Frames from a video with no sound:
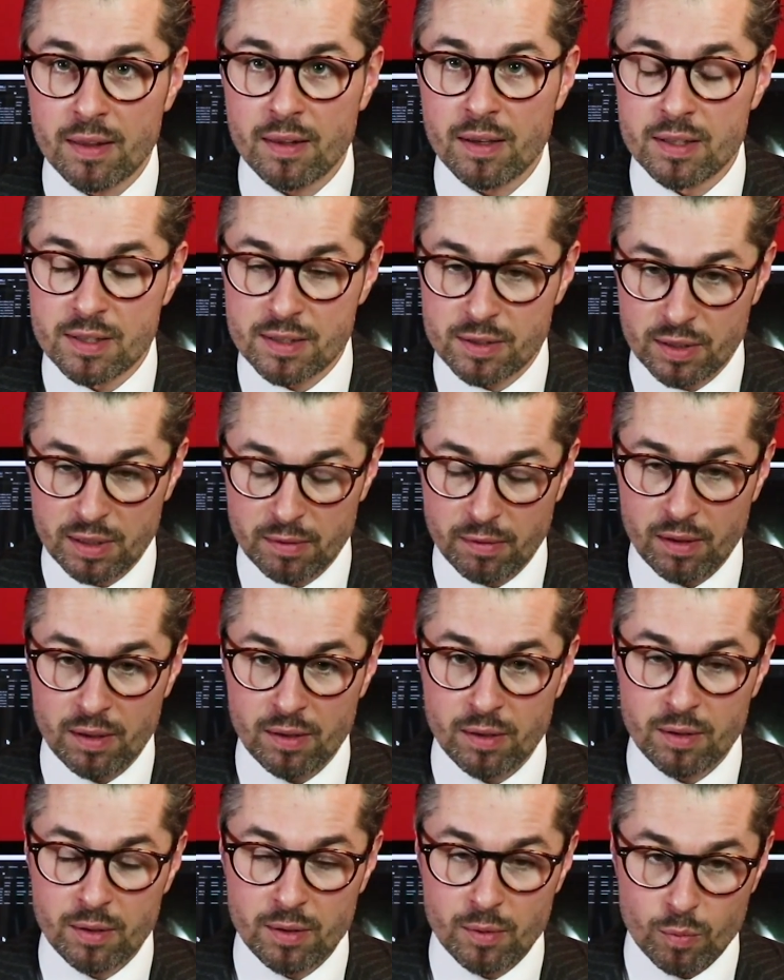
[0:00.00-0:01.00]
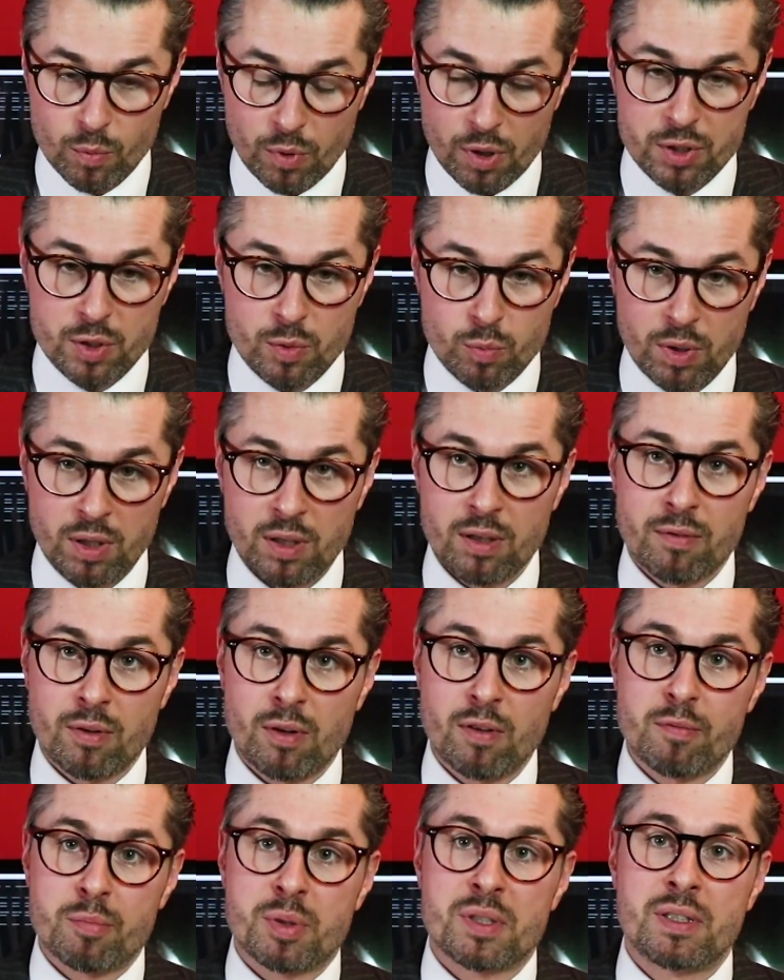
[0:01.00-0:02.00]
A silver watch will
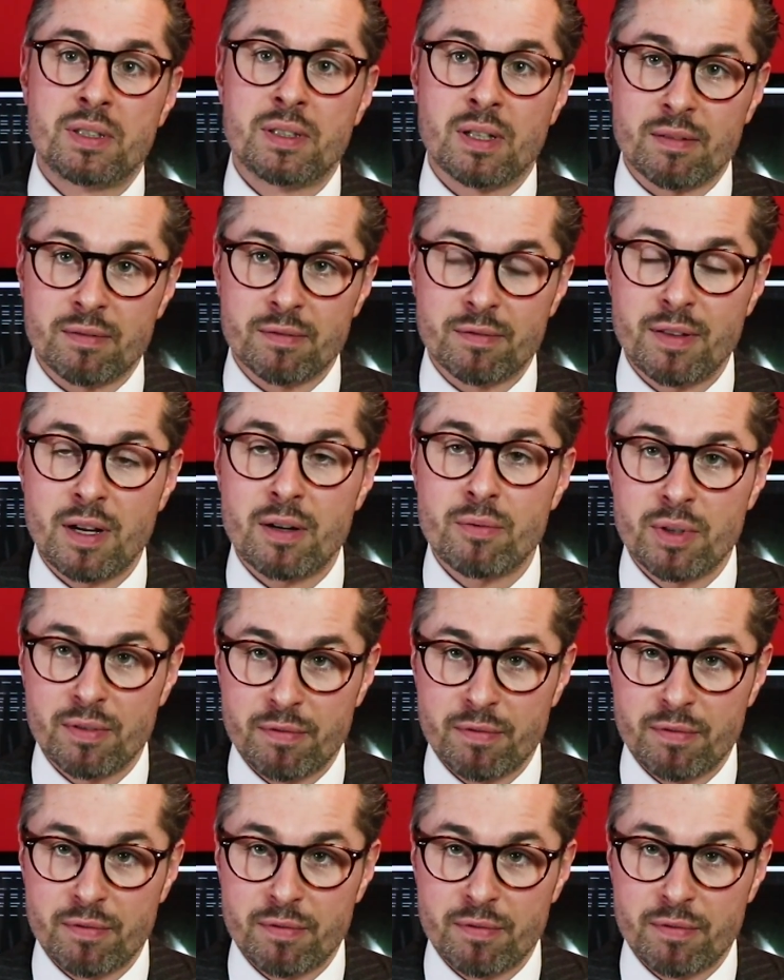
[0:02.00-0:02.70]
evolve patina very,